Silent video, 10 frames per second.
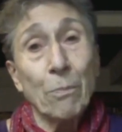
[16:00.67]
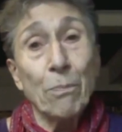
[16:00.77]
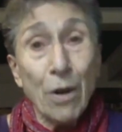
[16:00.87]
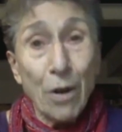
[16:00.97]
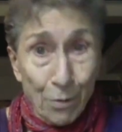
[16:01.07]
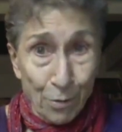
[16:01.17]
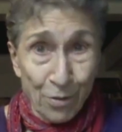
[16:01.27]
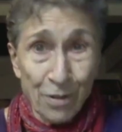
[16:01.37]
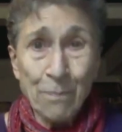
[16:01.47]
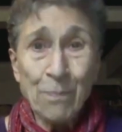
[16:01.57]

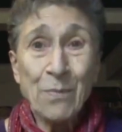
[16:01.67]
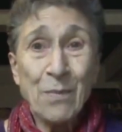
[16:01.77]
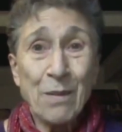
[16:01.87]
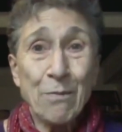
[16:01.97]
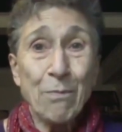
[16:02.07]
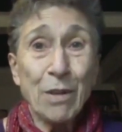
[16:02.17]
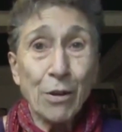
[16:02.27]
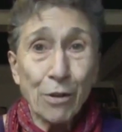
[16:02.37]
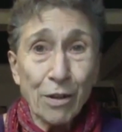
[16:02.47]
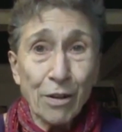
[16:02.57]
both
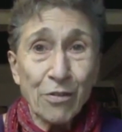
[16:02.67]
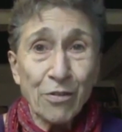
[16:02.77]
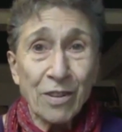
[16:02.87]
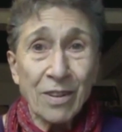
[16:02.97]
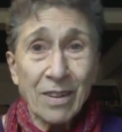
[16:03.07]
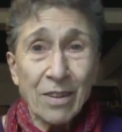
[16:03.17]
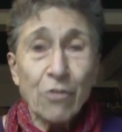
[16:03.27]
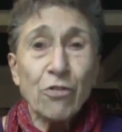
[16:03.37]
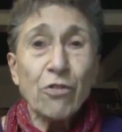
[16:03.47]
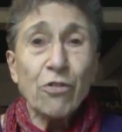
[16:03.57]
because
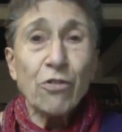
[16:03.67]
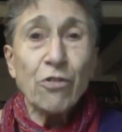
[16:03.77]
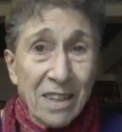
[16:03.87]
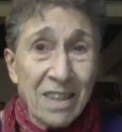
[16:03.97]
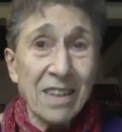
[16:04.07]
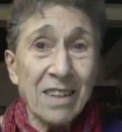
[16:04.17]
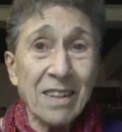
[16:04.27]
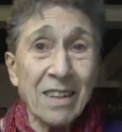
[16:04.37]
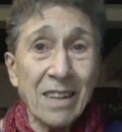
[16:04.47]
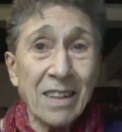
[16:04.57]
so
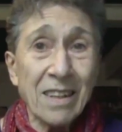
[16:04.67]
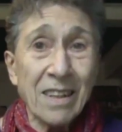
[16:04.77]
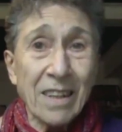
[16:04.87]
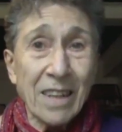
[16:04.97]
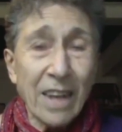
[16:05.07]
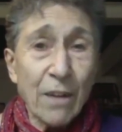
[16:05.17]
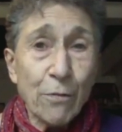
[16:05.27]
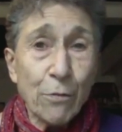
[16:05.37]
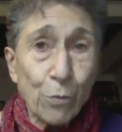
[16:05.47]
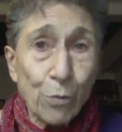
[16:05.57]
many
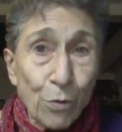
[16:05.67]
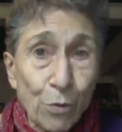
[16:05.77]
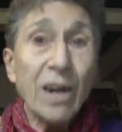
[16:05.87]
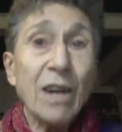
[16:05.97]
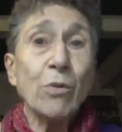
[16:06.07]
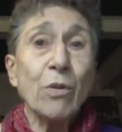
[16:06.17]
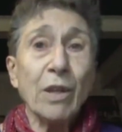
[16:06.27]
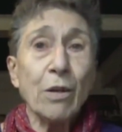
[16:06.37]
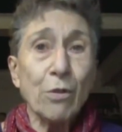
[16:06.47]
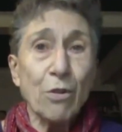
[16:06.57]
have to go out
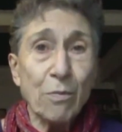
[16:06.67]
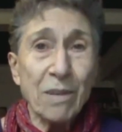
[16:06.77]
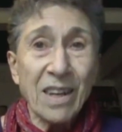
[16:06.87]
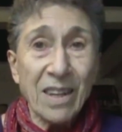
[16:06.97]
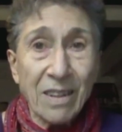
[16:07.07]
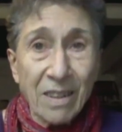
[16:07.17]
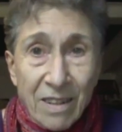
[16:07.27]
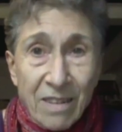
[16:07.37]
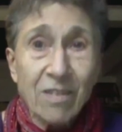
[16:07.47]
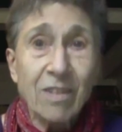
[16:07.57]
of the home and
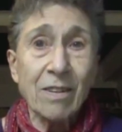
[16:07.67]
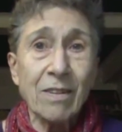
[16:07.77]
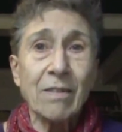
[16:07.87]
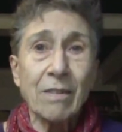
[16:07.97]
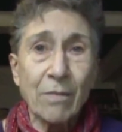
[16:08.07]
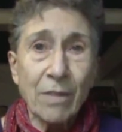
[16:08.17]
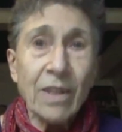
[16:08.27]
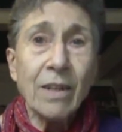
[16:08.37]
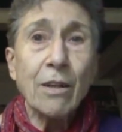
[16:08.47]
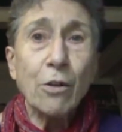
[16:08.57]
risk
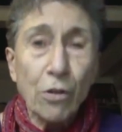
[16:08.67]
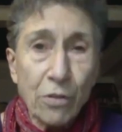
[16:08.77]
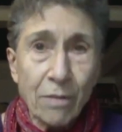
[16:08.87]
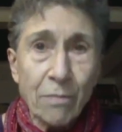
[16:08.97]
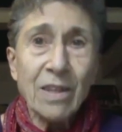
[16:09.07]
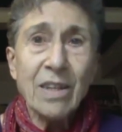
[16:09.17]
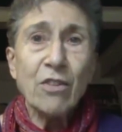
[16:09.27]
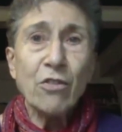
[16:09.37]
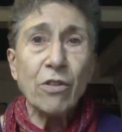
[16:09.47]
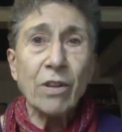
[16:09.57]
really
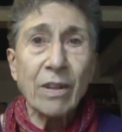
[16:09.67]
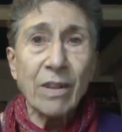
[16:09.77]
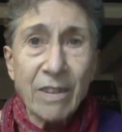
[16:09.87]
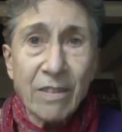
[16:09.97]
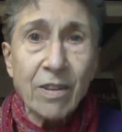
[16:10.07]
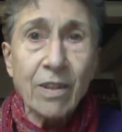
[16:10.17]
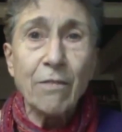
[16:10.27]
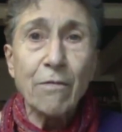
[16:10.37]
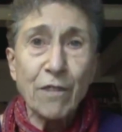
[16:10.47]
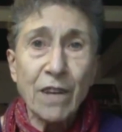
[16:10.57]
contamination, risk
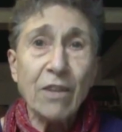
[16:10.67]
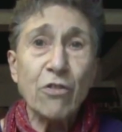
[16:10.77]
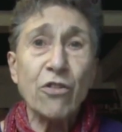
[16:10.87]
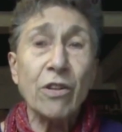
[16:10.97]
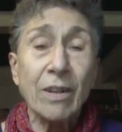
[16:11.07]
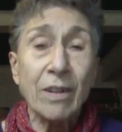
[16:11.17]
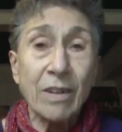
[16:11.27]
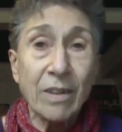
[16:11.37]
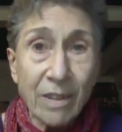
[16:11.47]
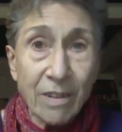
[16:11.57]
infection,
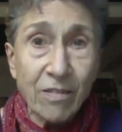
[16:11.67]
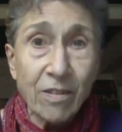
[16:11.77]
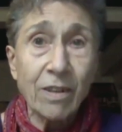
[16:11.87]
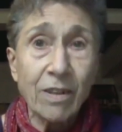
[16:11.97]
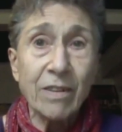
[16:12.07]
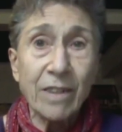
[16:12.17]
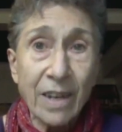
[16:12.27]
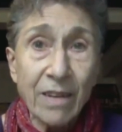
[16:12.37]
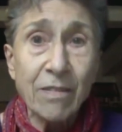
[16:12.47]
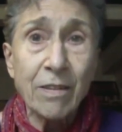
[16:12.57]
risk
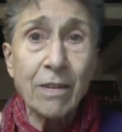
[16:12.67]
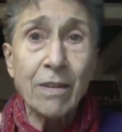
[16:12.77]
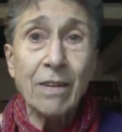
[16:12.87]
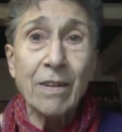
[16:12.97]
death.